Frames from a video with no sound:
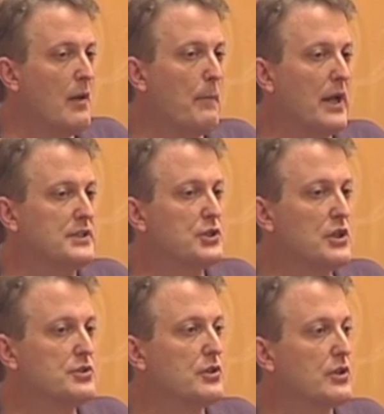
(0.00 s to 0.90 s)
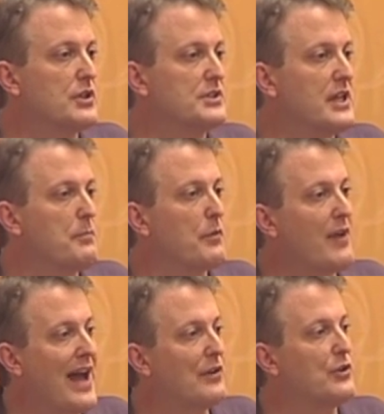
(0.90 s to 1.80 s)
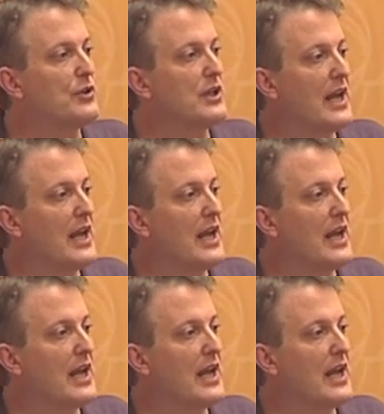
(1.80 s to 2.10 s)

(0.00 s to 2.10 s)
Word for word: but it's also a good example of how you can